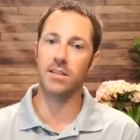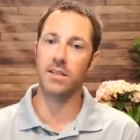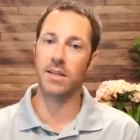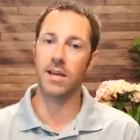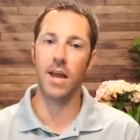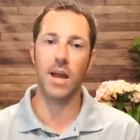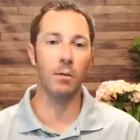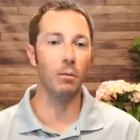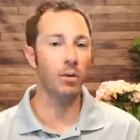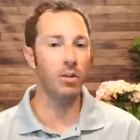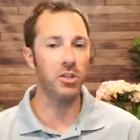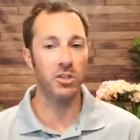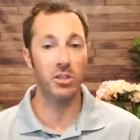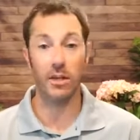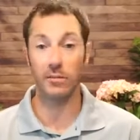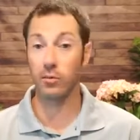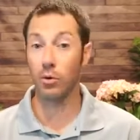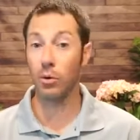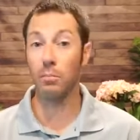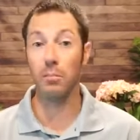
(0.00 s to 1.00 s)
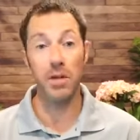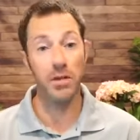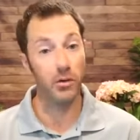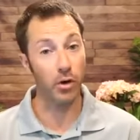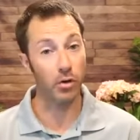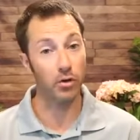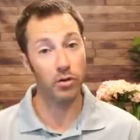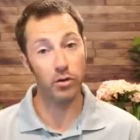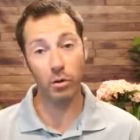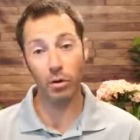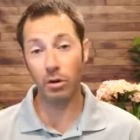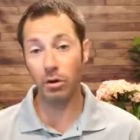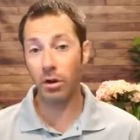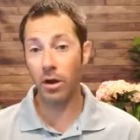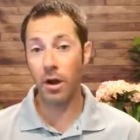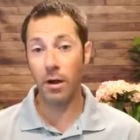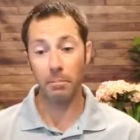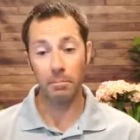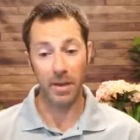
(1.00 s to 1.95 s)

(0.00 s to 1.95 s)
Again, we just have to amend our soil,